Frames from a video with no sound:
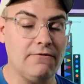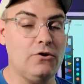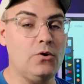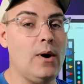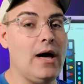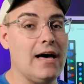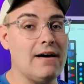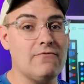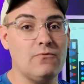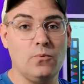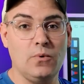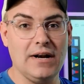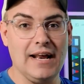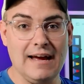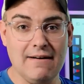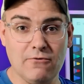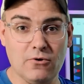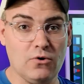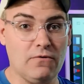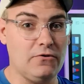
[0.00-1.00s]
if you have
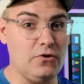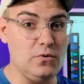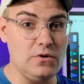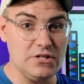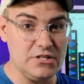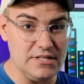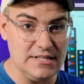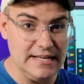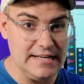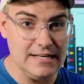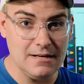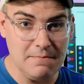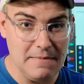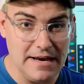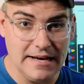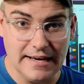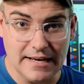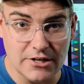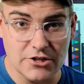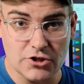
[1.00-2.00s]
whatever, if you just need to
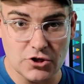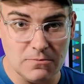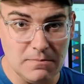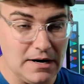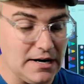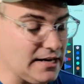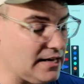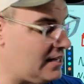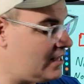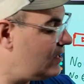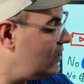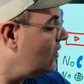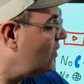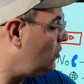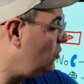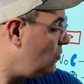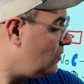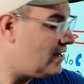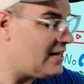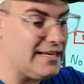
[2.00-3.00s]
make extra money,
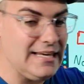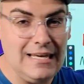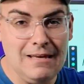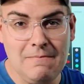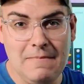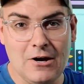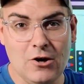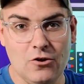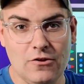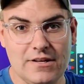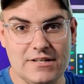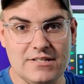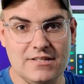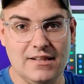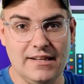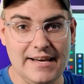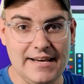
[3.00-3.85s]
you can email this